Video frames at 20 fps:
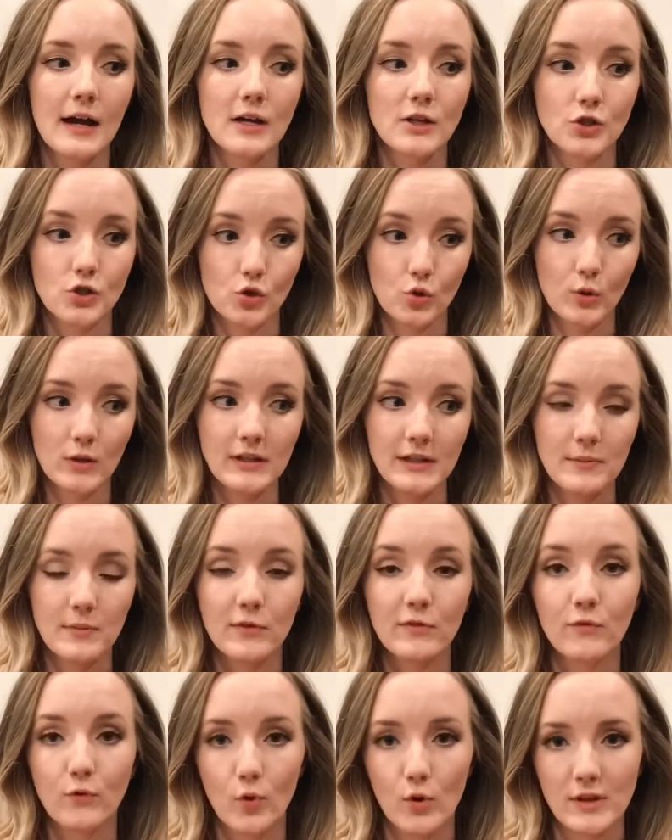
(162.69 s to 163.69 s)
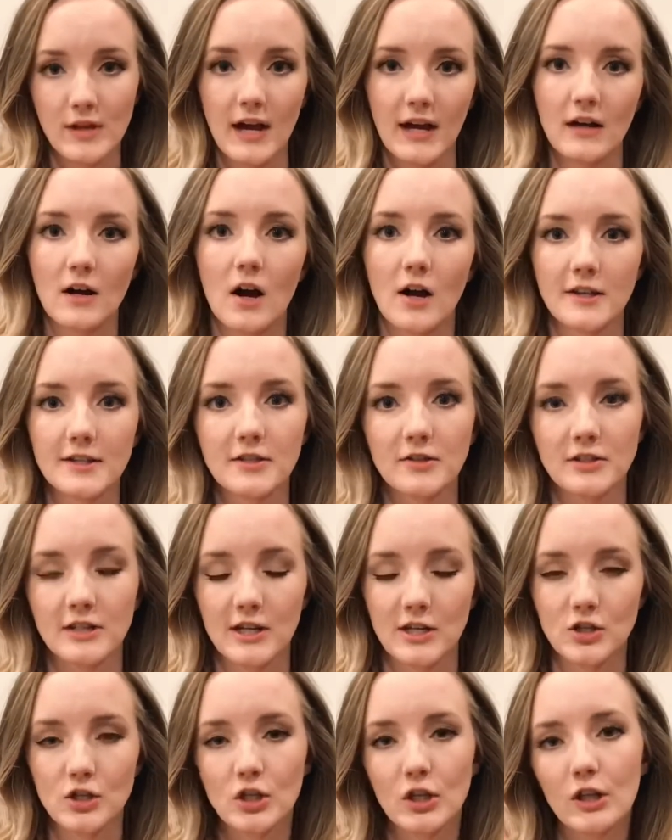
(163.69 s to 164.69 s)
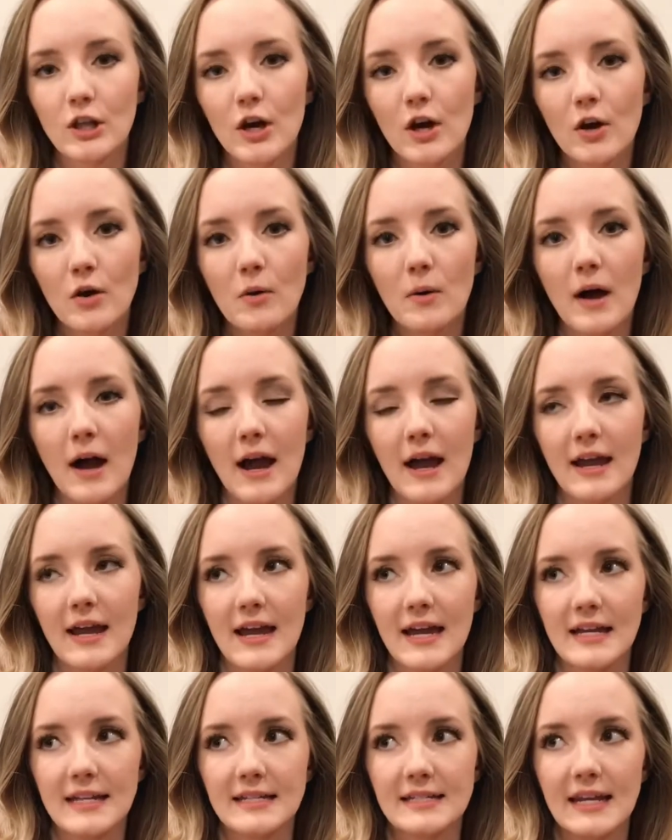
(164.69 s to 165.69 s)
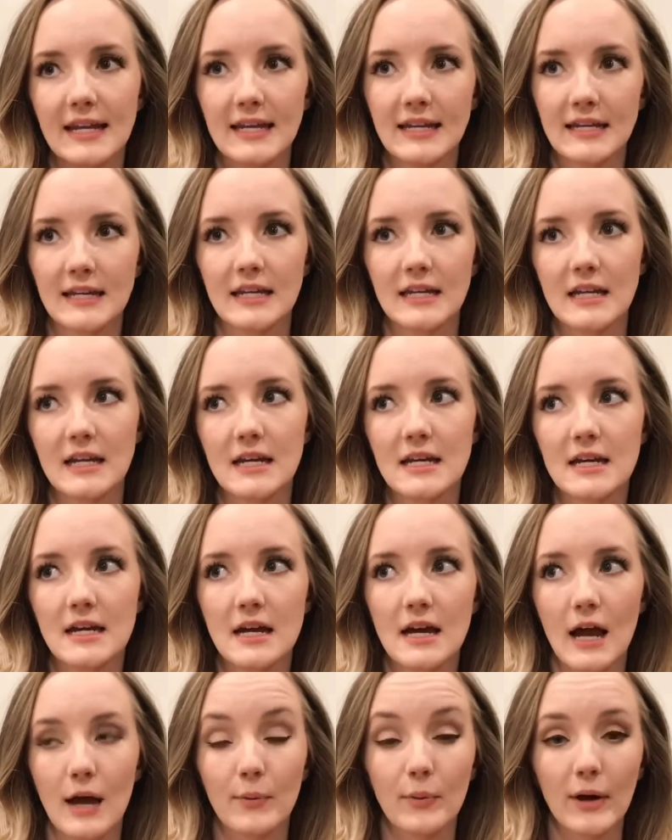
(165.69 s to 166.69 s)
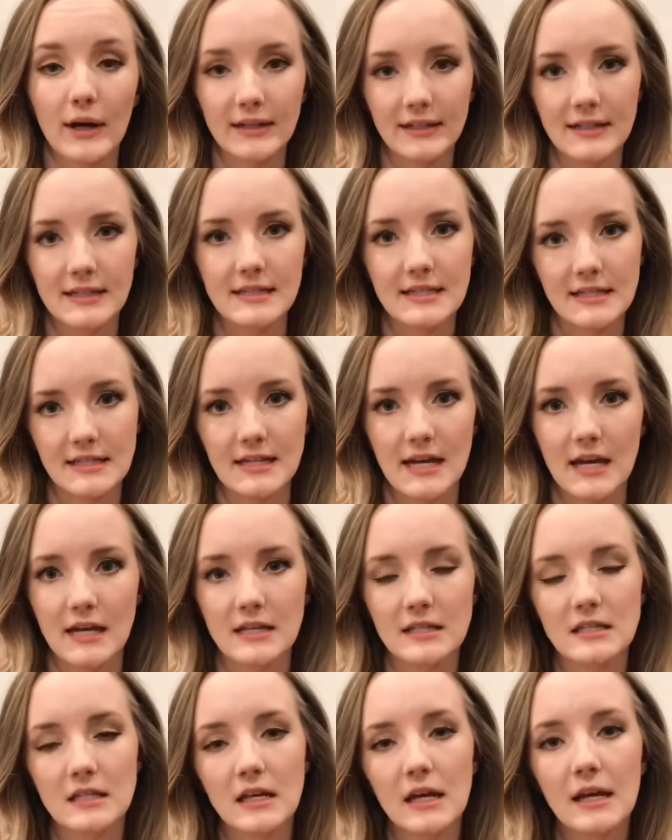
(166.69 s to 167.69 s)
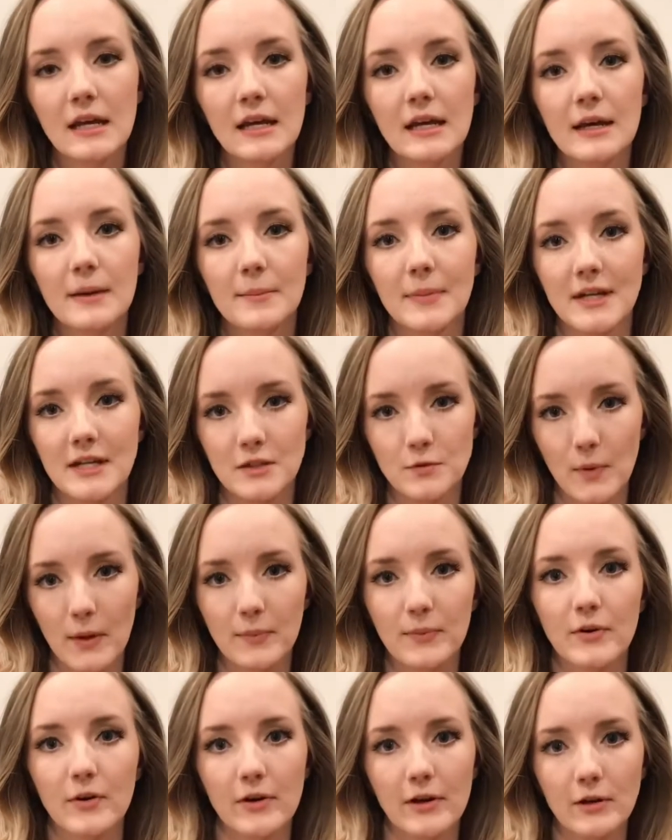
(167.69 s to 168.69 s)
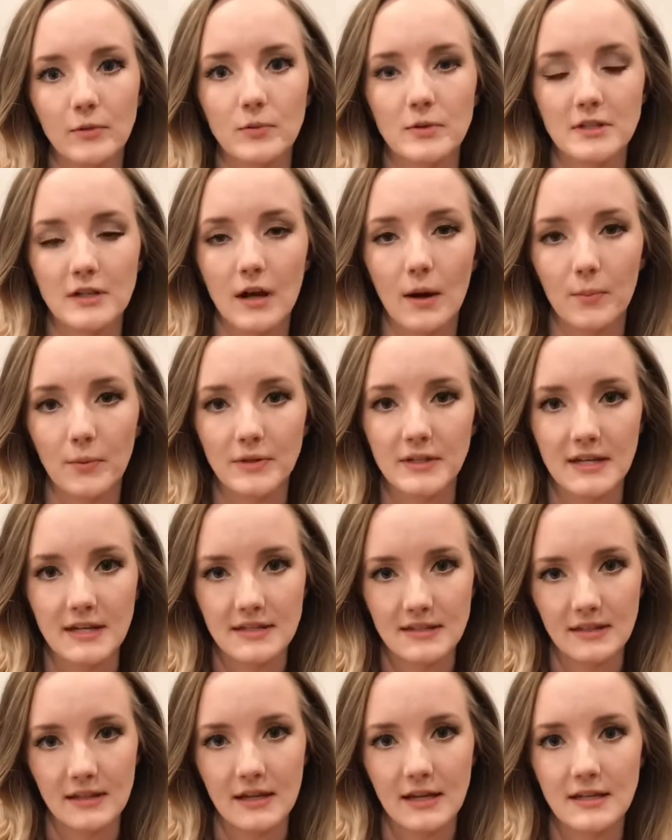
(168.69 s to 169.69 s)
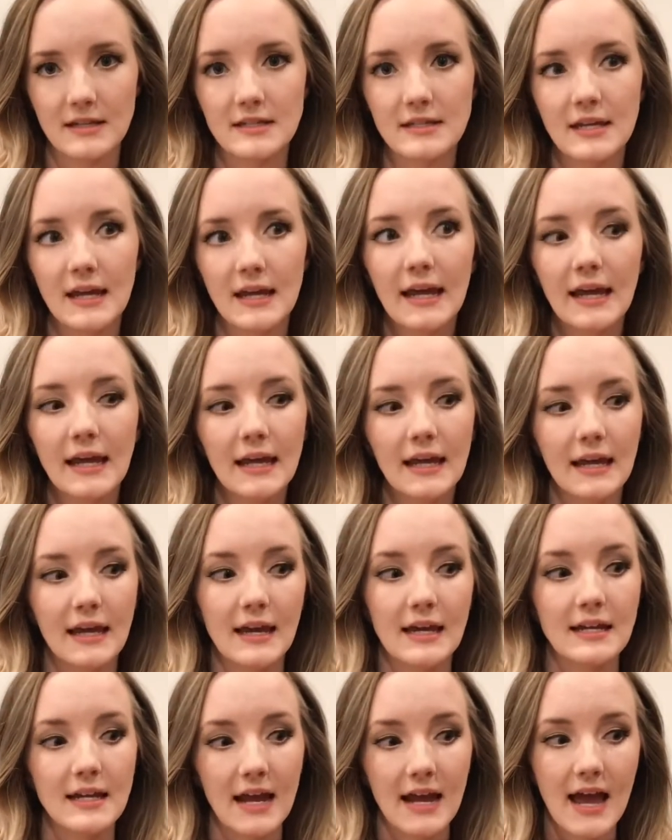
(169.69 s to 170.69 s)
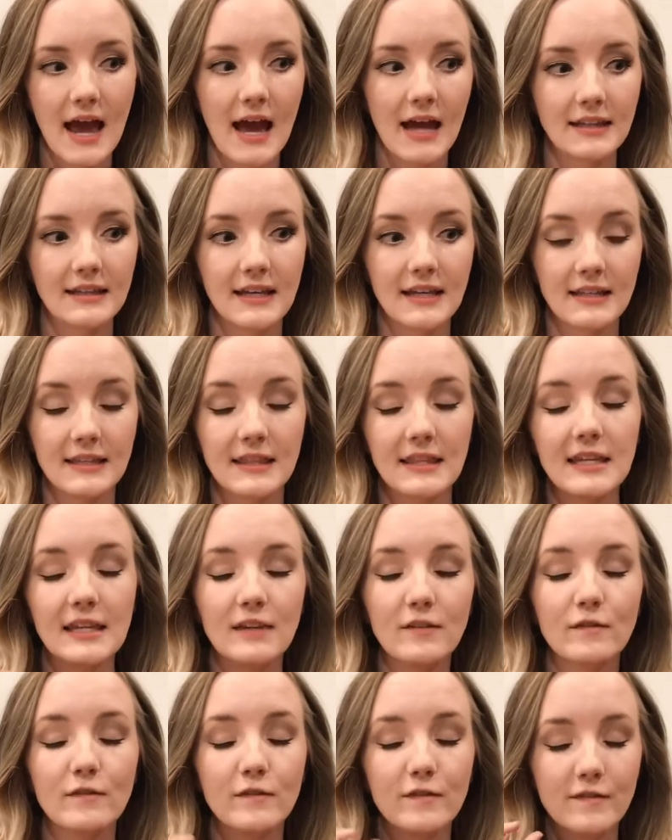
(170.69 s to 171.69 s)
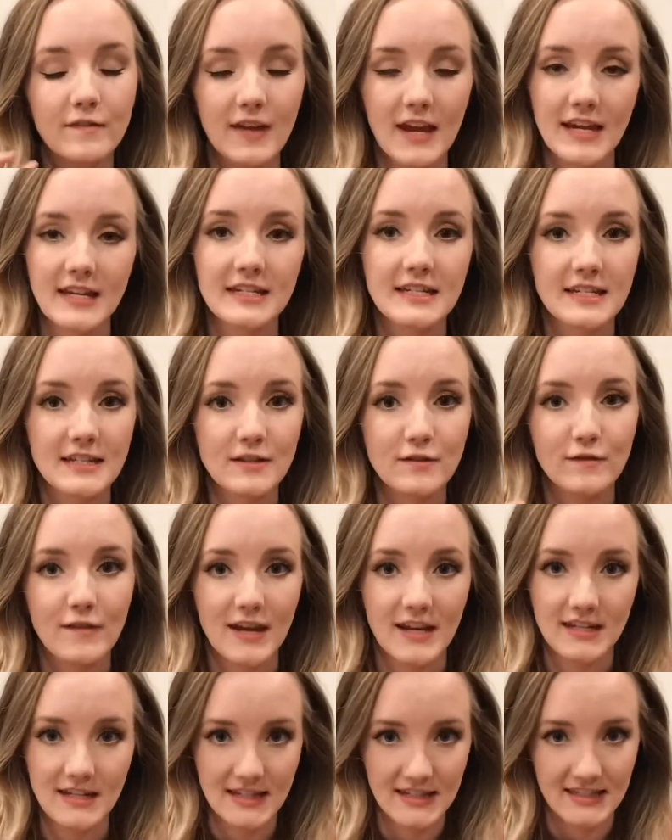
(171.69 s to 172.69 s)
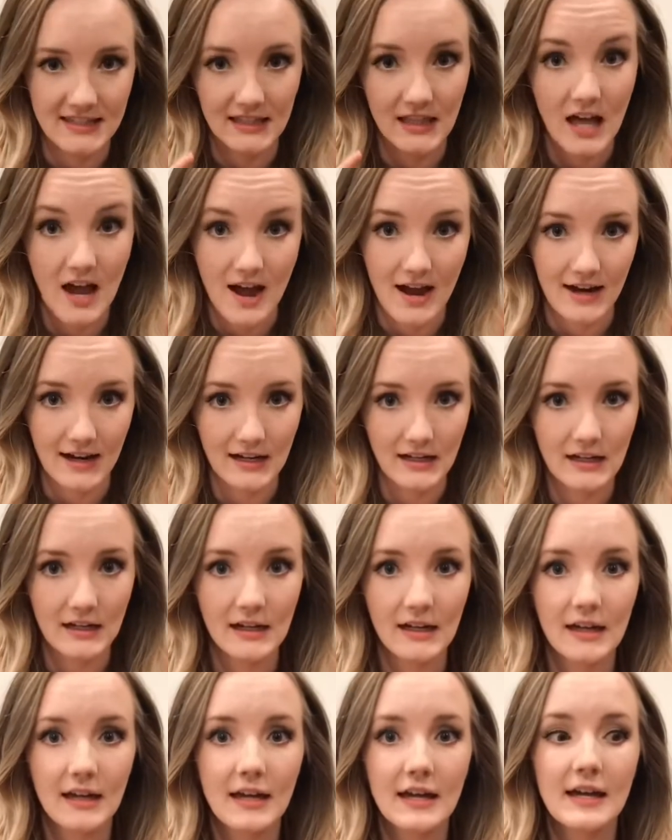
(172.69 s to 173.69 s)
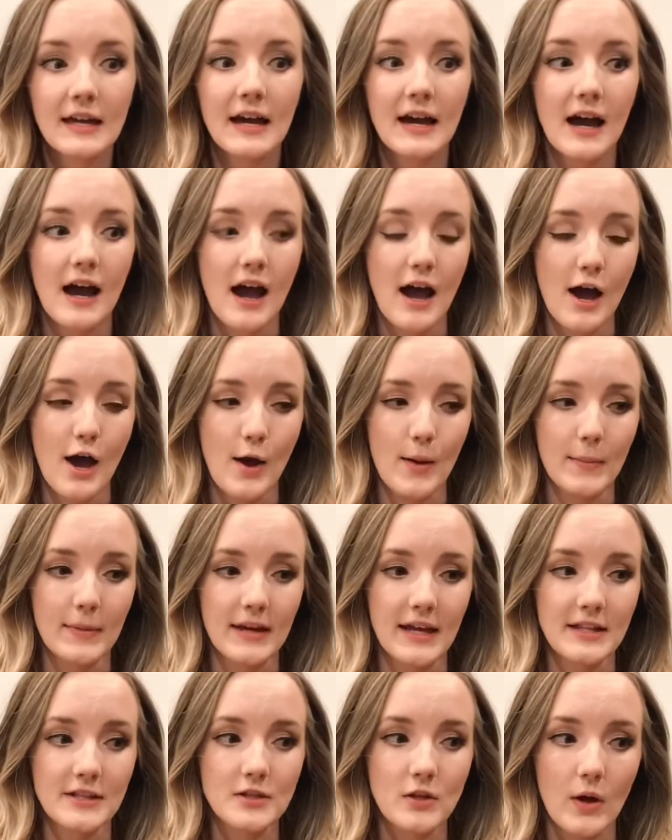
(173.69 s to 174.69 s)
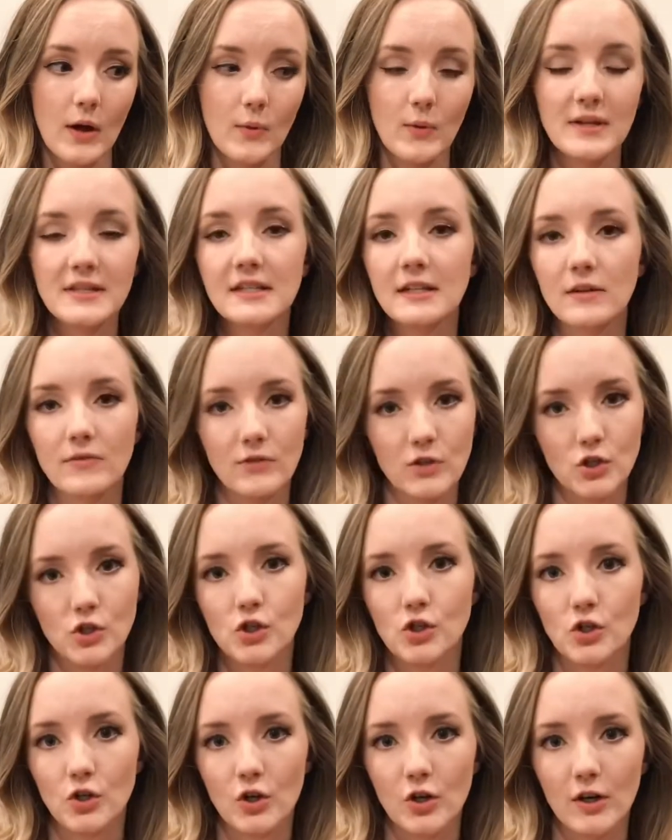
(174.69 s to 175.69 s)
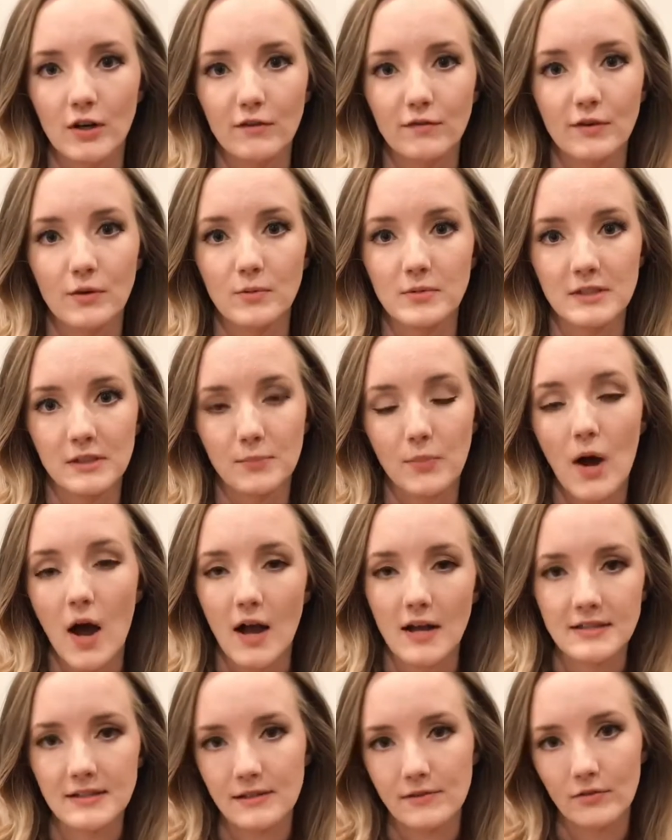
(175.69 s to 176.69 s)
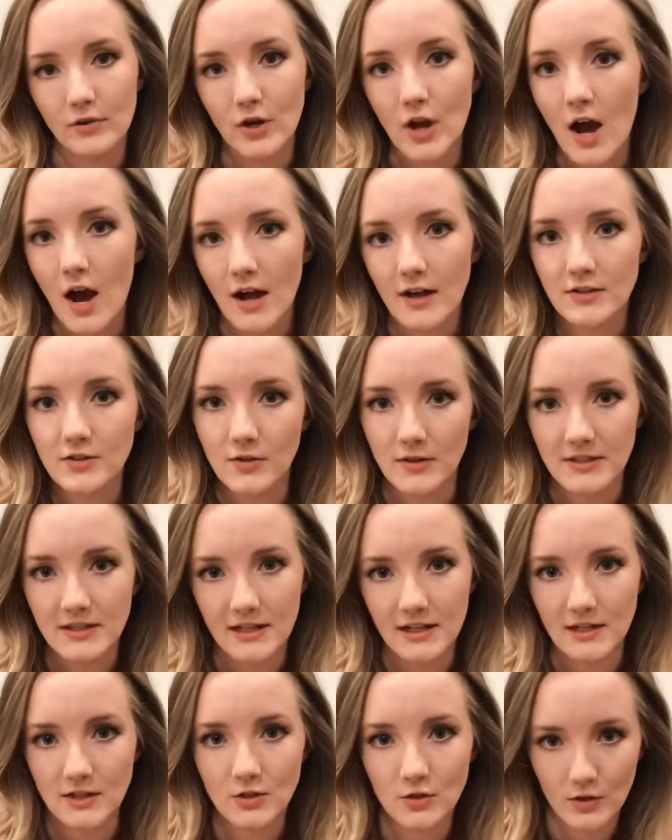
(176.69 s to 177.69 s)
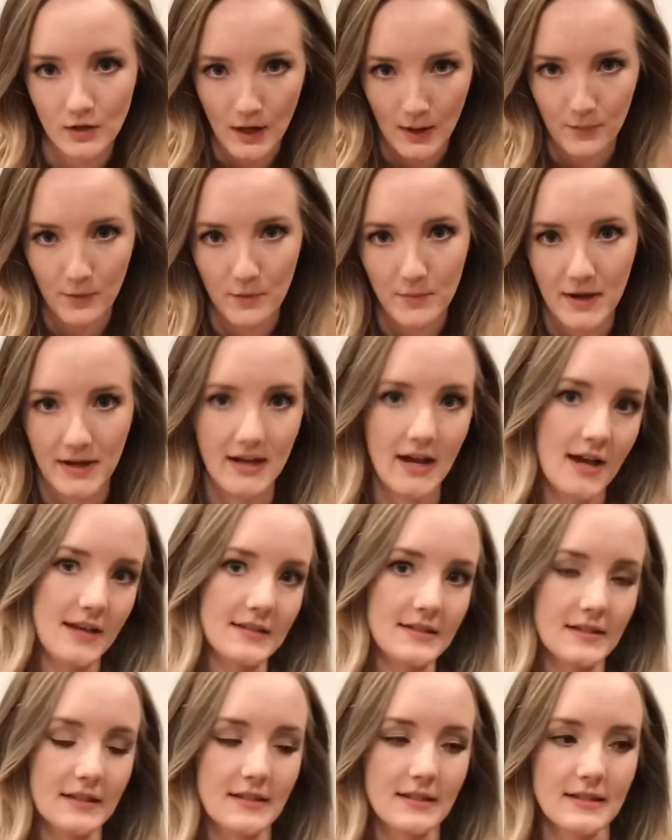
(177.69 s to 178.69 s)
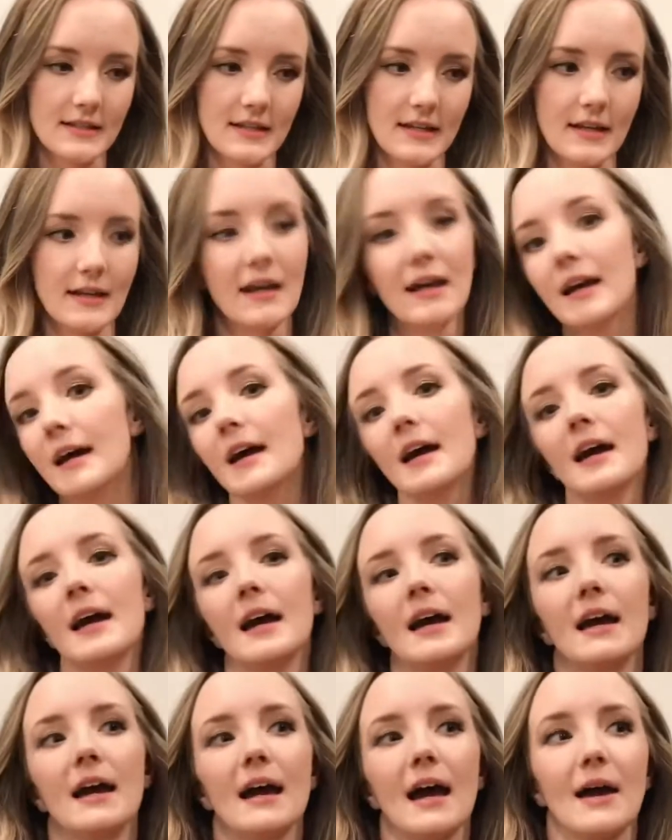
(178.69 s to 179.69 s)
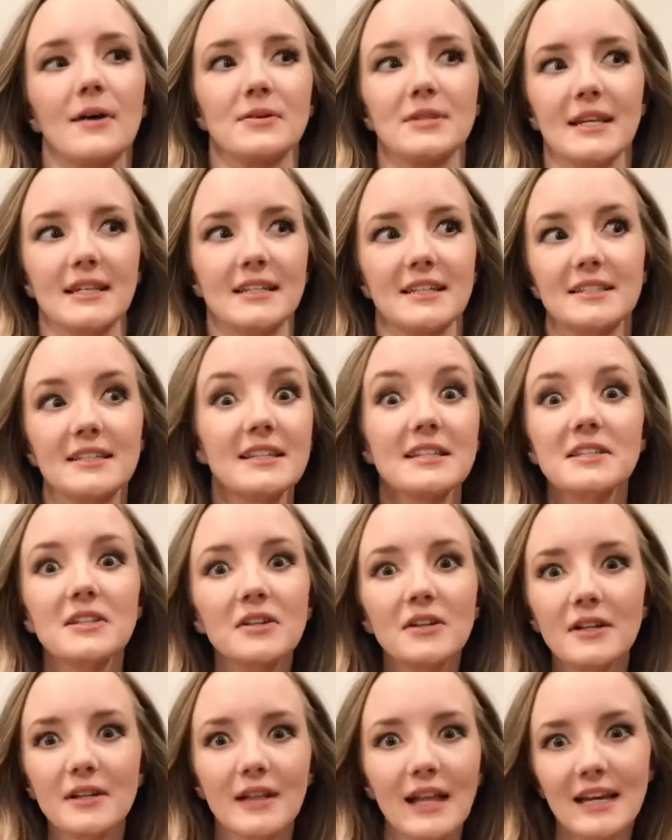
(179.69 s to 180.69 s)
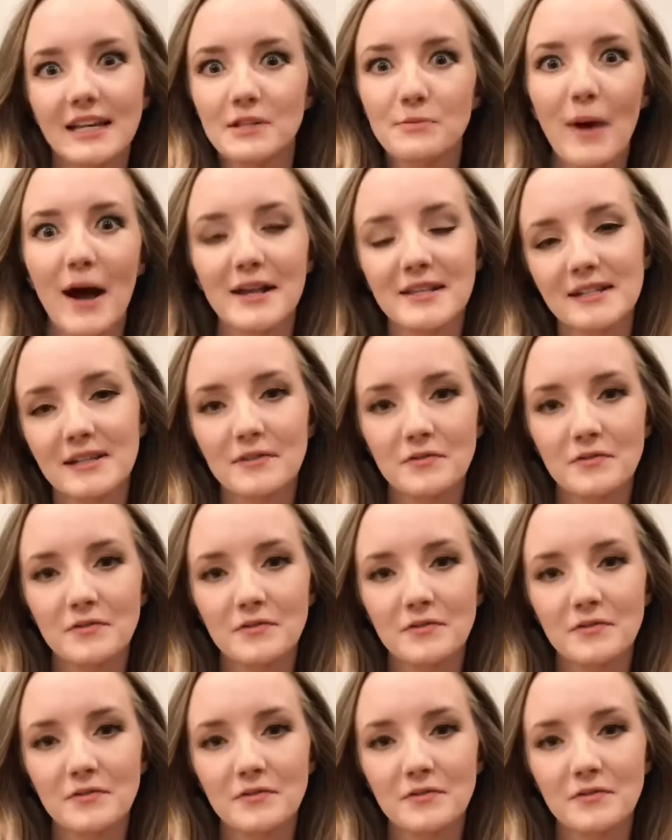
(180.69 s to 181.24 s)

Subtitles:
Shortly before that consultation, though, I had taken a pregnancy test because my period was a couple days late, and I had like the faintest line. And so I wasn't even sure if it was a positive or not. So I sent it to a couple of my cousins, and I was like, does this look like it's positive to